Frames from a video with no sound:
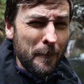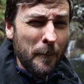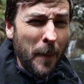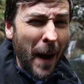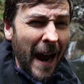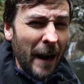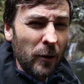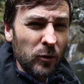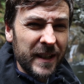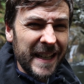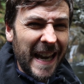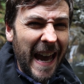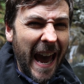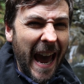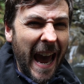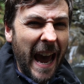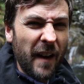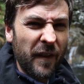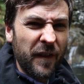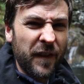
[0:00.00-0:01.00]
about
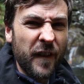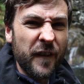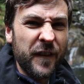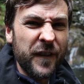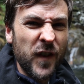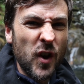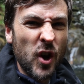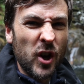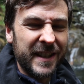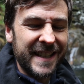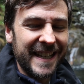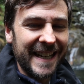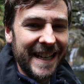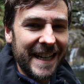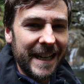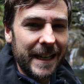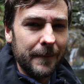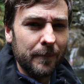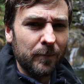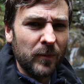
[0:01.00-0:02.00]

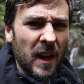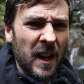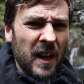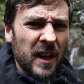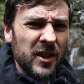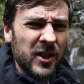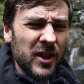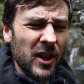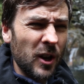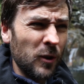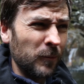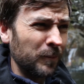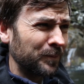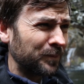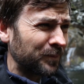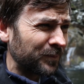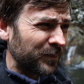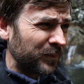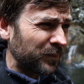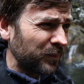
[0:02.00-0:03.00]
f13. So
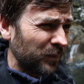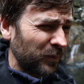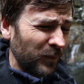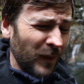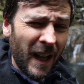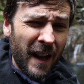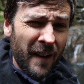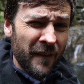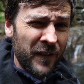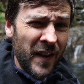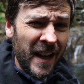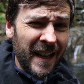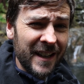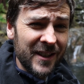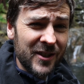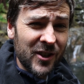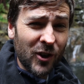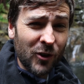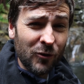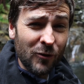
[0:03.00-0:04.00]

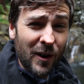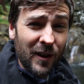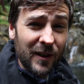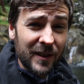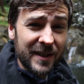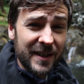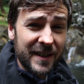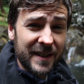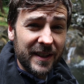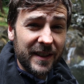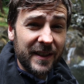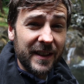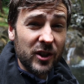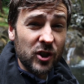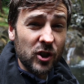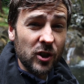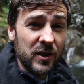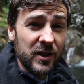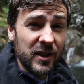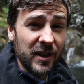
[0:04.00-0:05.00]
fingers crossed this
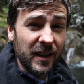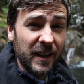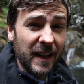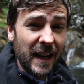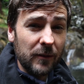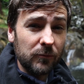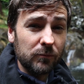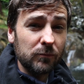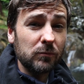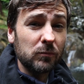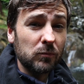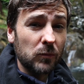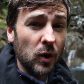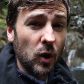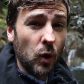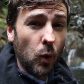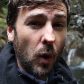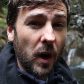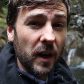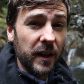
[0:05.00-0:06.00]
should turn out
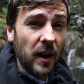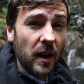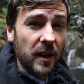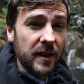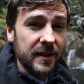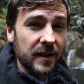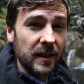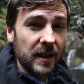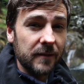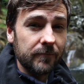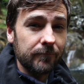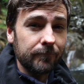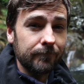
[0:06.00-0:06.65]
quite nicely.